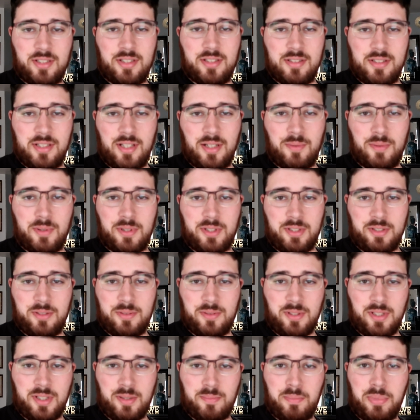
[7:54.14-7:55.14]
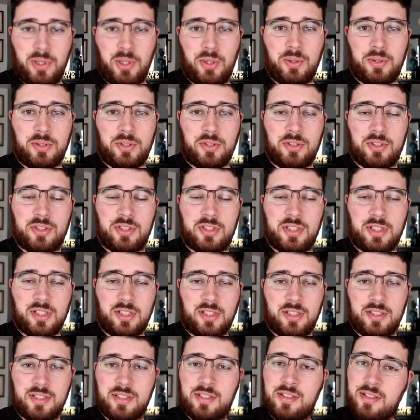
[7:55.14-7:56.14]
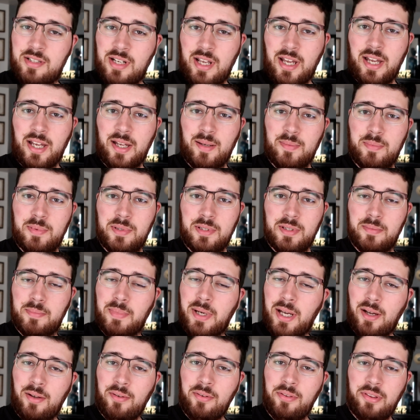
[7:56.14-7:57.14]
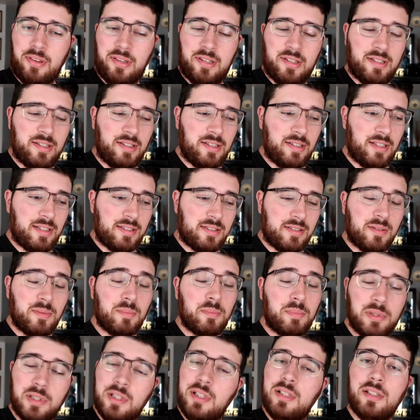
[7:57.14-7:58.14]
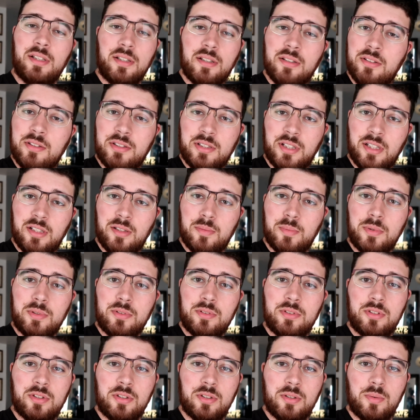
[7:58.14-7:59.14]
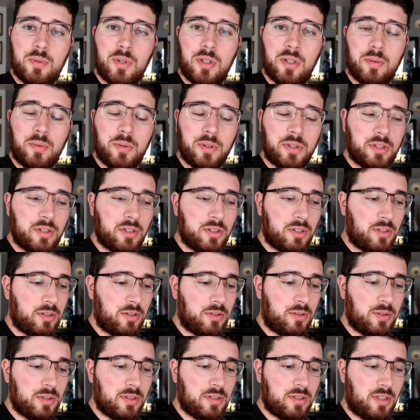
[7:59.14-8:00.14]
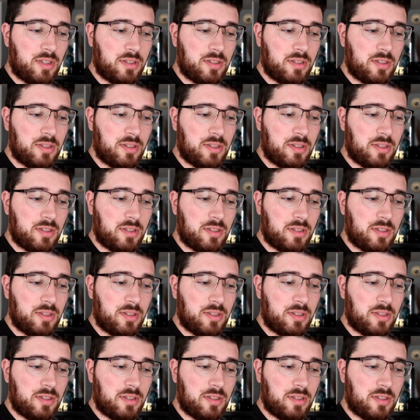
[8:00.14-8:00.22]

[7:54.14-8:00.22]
she does not want to go and get poked or stuck and stabbed in the mouth, and that's completely understandable. So uh, we're going to go and